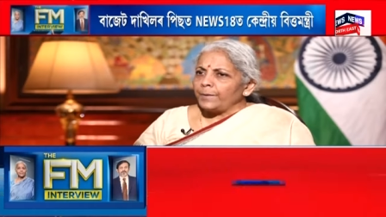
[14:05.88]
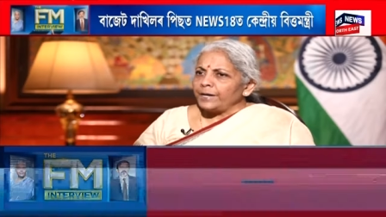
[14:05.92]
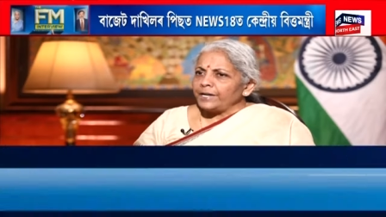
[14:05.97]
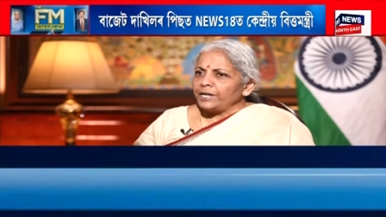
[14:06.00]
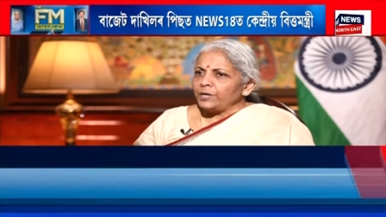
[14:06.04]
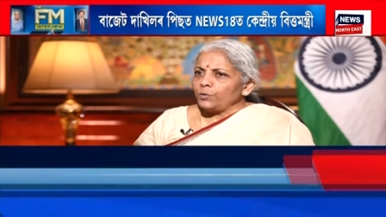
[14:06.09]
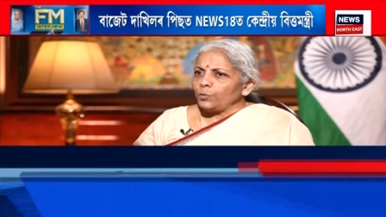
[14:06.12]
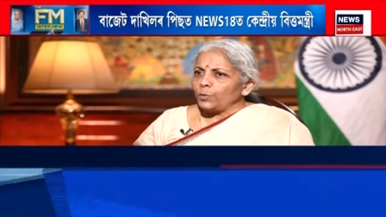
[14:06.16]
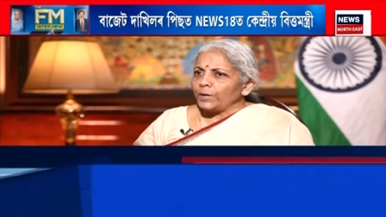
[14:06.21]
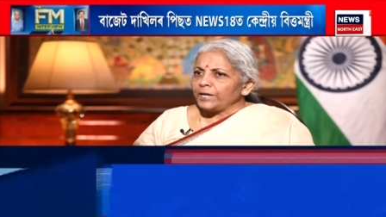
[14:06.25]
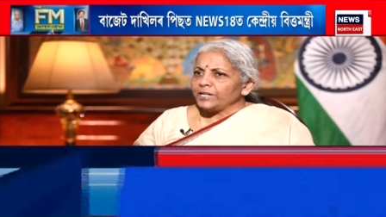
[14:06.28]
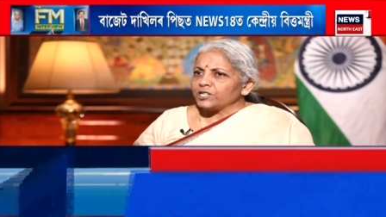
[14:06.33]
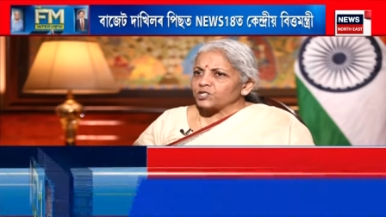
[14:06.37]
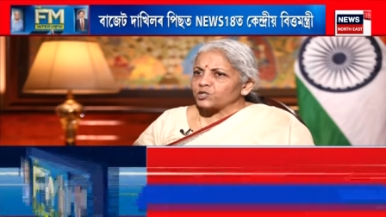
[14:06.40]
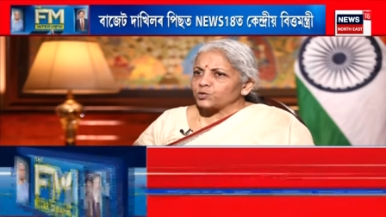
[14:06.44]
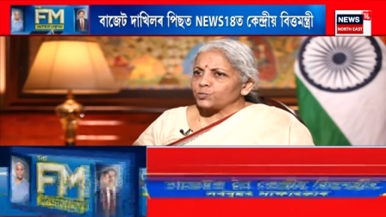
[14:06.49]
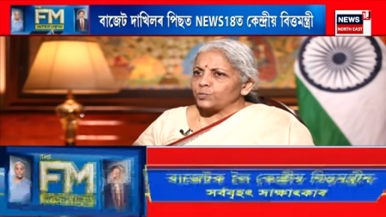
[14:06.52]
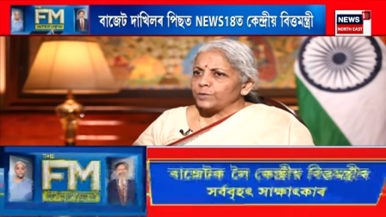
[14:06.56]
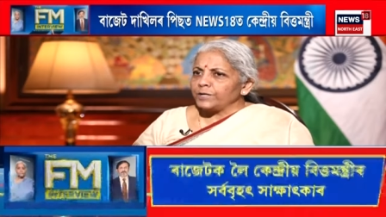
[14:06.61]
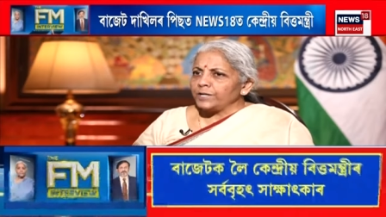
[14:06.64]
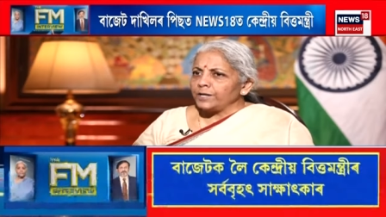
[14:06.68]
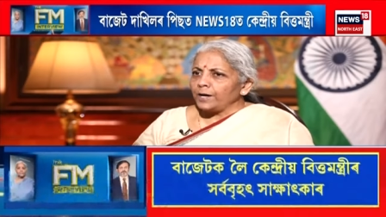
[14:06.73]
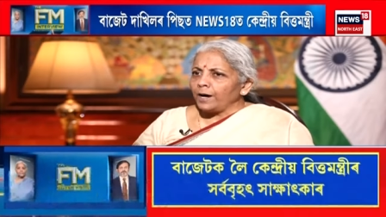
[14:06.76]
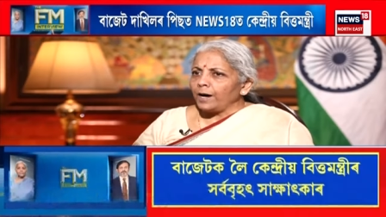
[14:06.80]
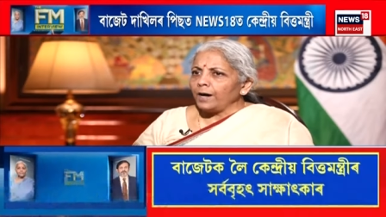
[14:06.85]
ways,
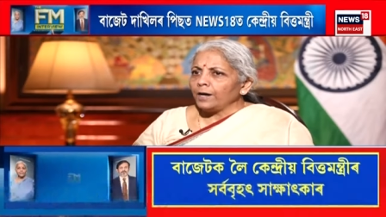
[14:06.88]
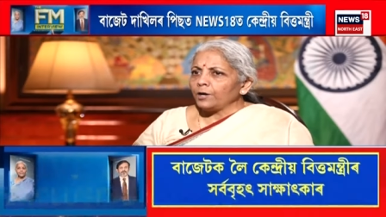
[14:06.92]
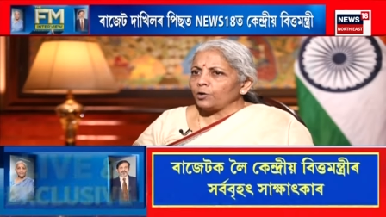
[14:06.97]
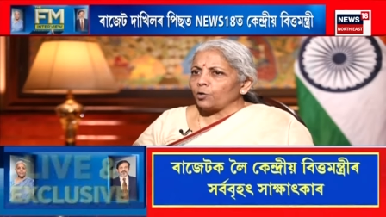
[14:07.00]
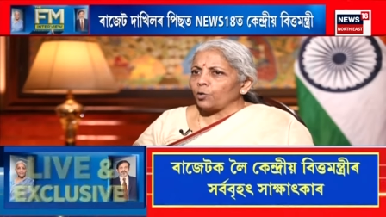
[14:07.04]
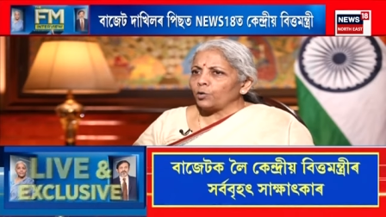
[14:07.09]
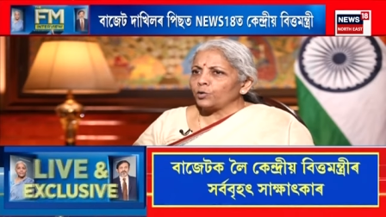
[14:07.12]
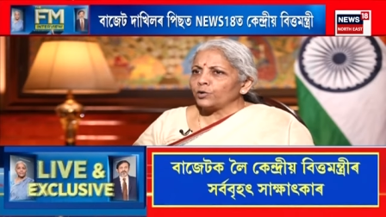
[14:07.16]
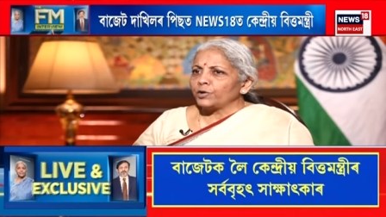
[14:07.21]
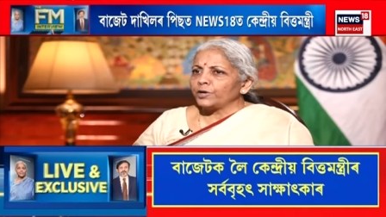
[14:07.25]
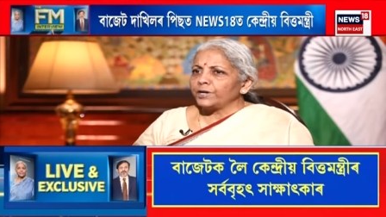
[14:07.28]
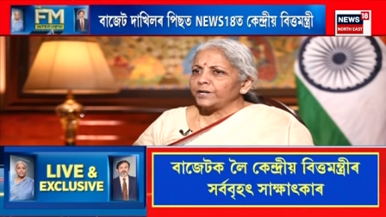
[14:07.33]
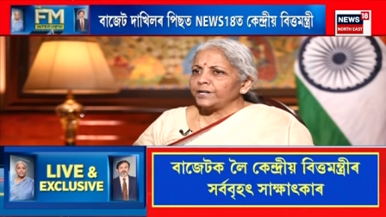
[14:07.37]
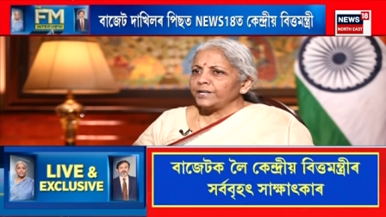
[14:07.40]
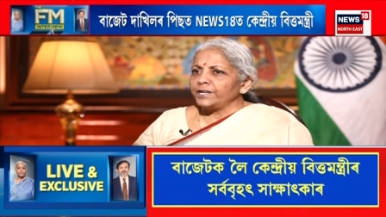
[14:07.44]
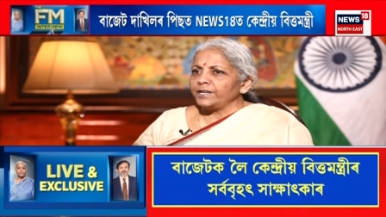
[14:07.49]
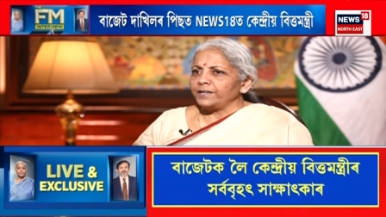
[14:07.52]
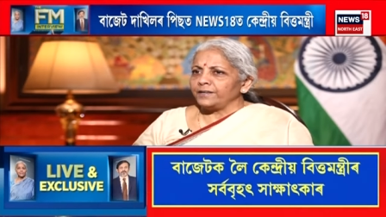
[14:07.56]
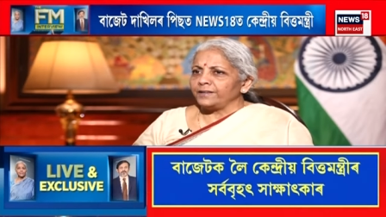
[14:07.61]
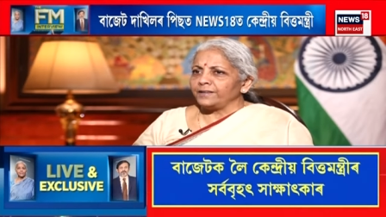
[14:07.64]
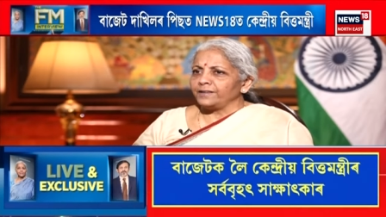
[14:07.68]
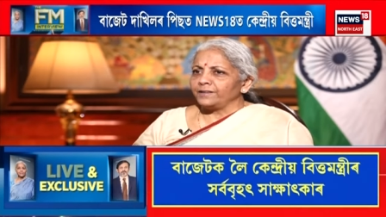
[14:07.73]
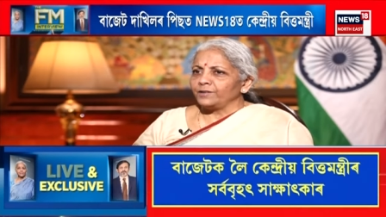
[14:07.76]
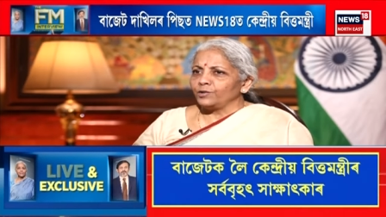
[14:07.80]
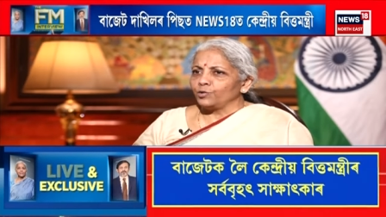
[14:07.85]
we are already,
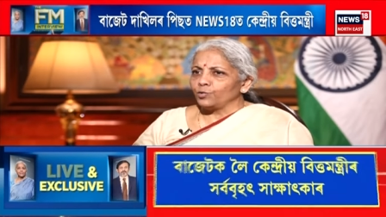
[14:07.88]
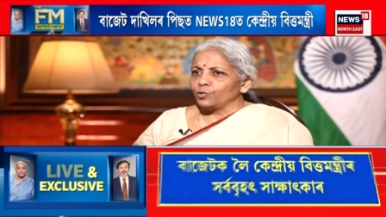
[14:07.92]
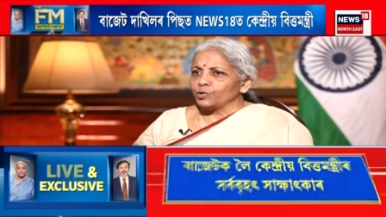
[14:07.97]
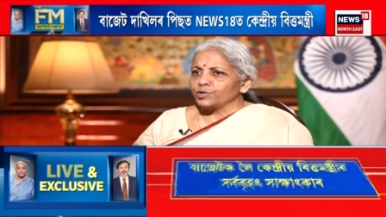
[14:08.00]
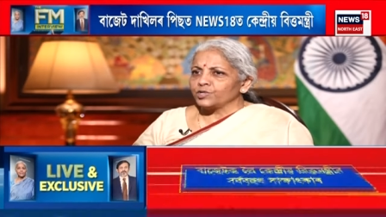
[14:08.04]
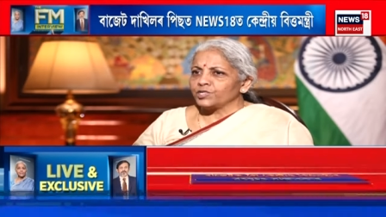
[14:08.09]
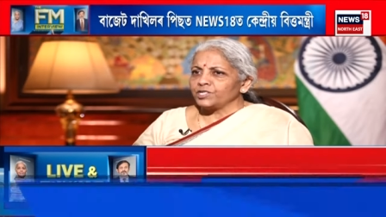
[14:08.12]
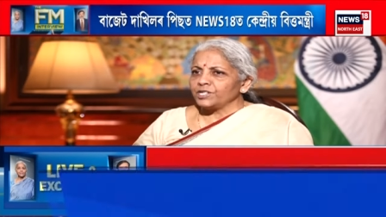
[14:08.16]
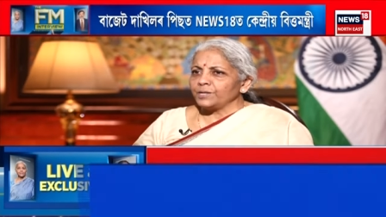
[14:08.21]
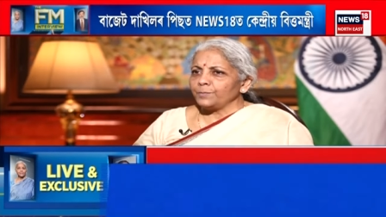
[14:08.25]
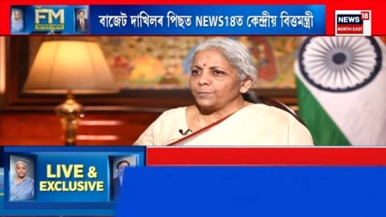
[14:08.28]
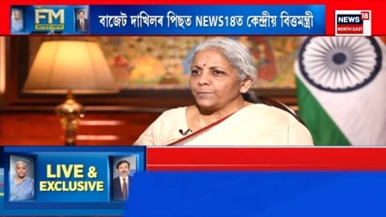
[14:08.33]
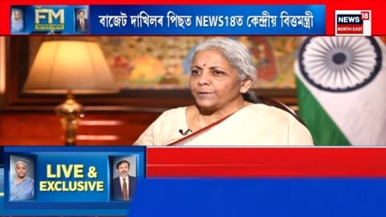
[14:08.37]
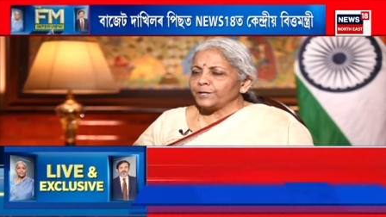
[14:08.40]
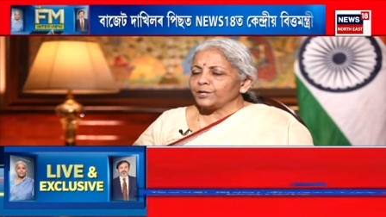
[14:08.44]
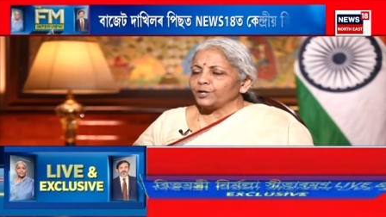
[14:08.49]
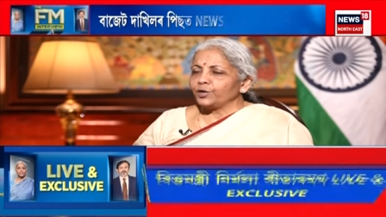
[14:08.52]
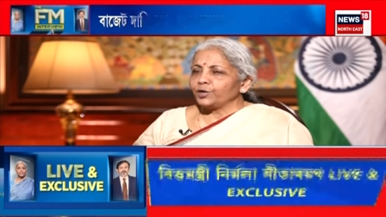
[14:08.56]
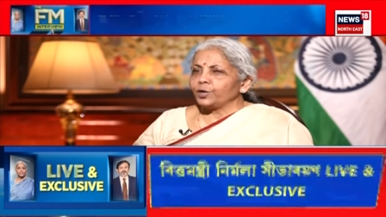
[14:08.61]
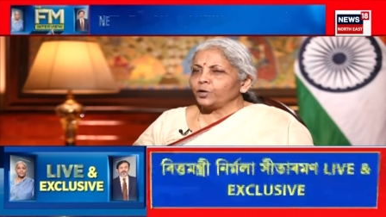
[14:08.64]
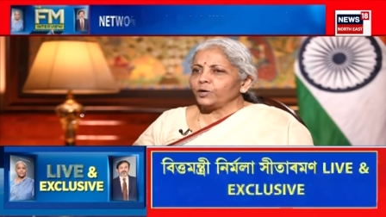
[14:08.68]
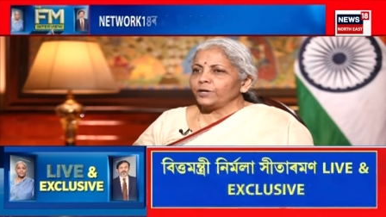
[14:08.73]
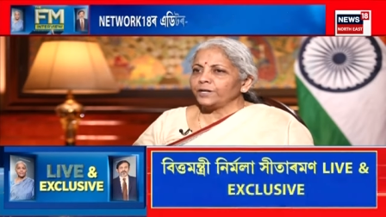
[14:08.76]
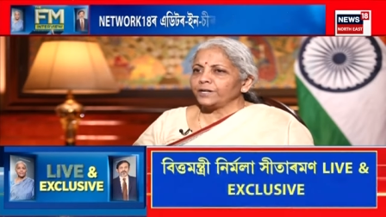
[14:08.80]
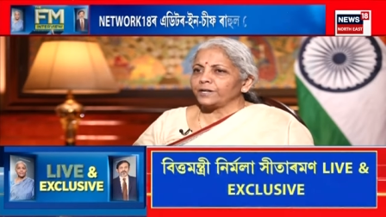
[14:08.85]
you'll see
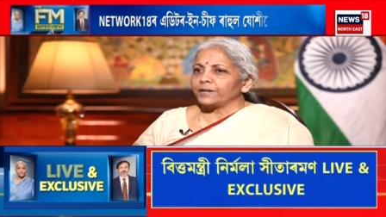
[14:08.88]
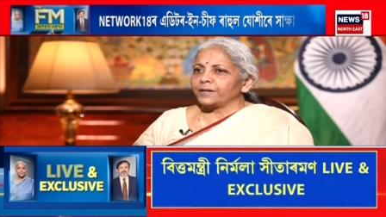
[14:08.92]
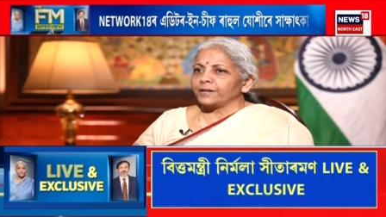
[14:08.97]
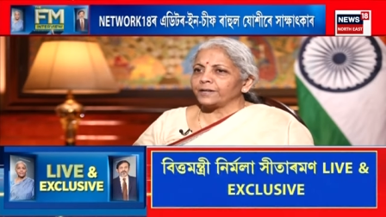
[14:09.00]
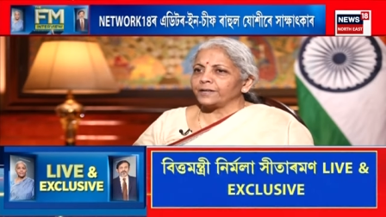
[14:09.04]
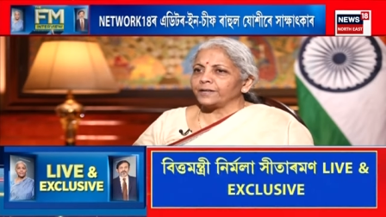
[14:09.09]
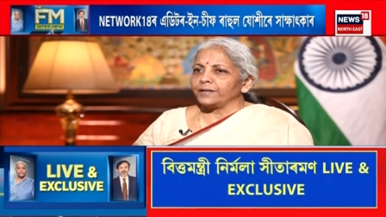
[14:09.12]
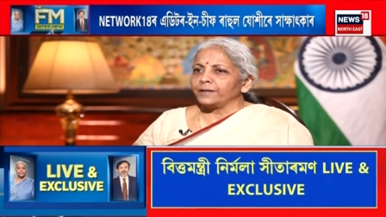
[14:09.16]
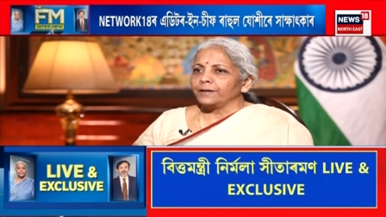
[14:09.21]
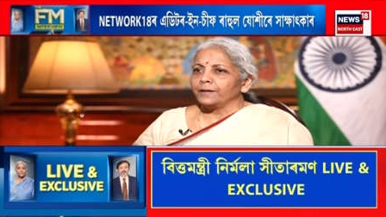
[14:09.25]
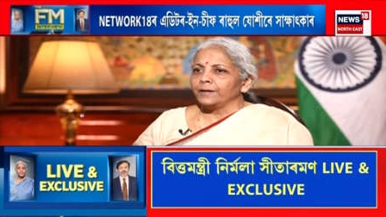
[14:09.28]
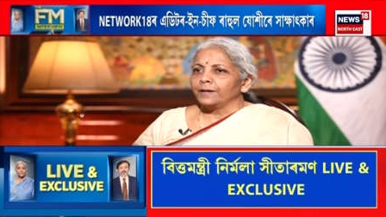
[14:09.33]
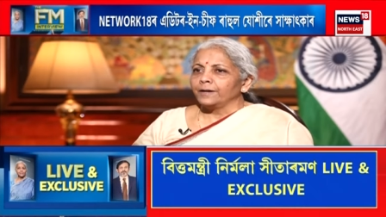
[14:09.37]
periodically,